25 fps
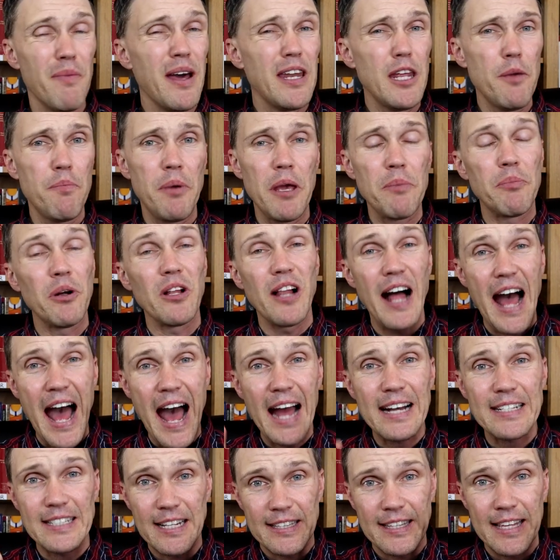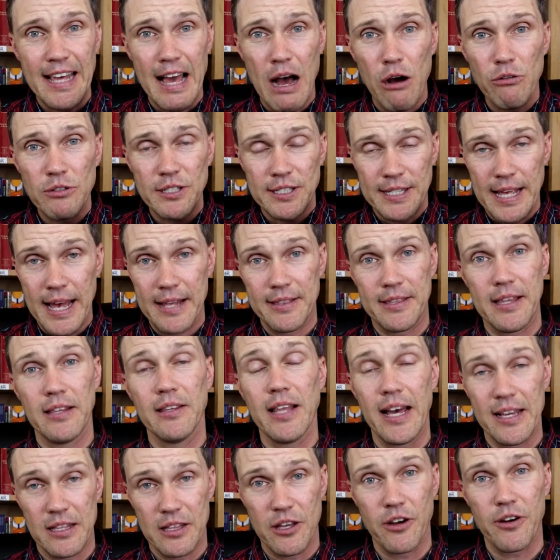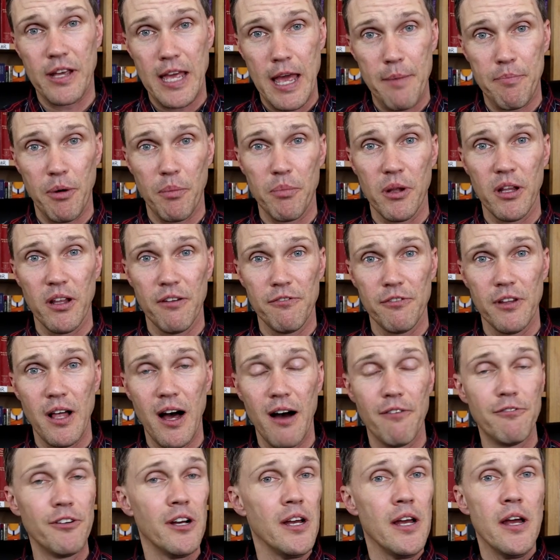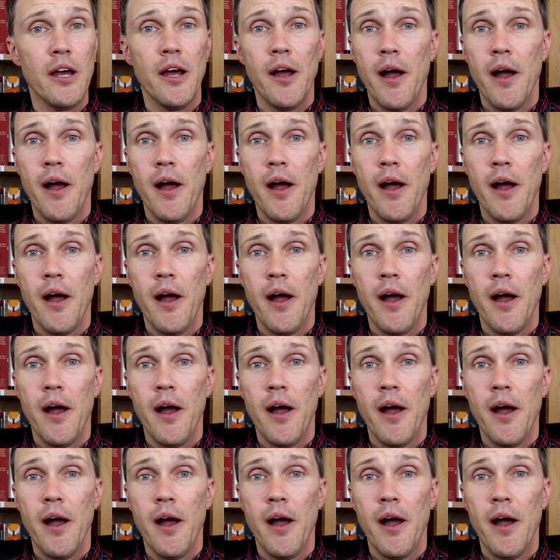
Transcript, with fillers: Many people act at the outset like they're capable of love